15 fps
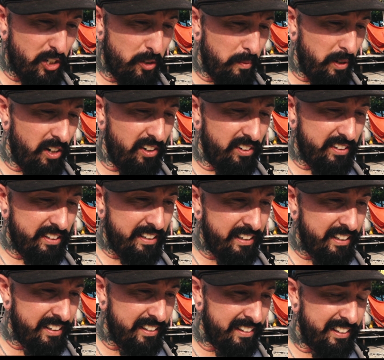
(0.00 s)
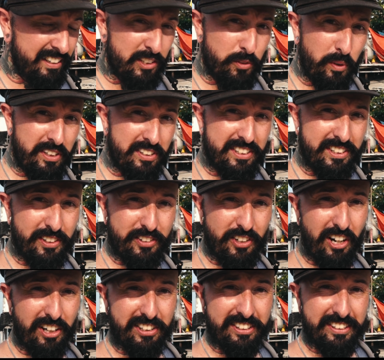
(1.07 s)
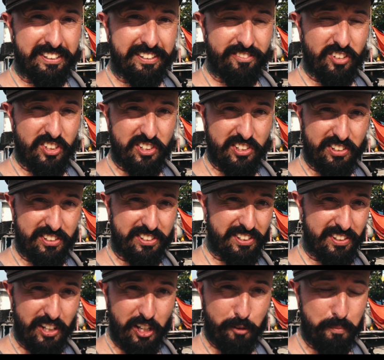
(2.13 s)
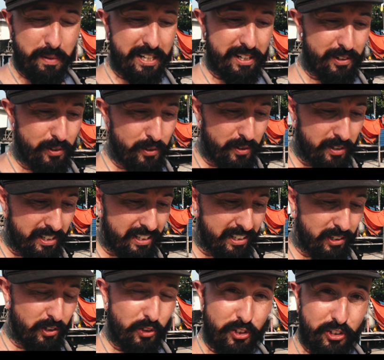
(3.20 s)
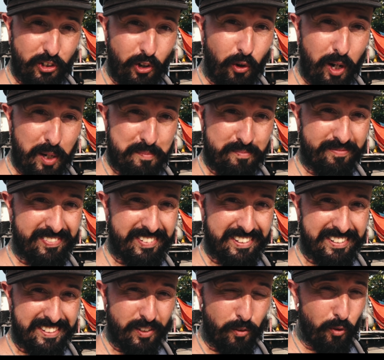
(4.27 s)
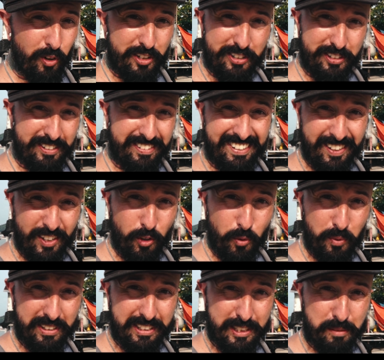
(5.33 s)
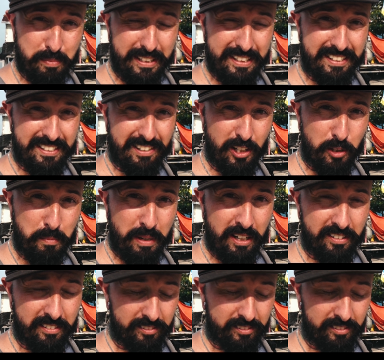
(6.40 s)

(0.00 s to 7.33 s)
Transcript: them all, and as well as talk to visitors like me who show up wondering what this place is all about.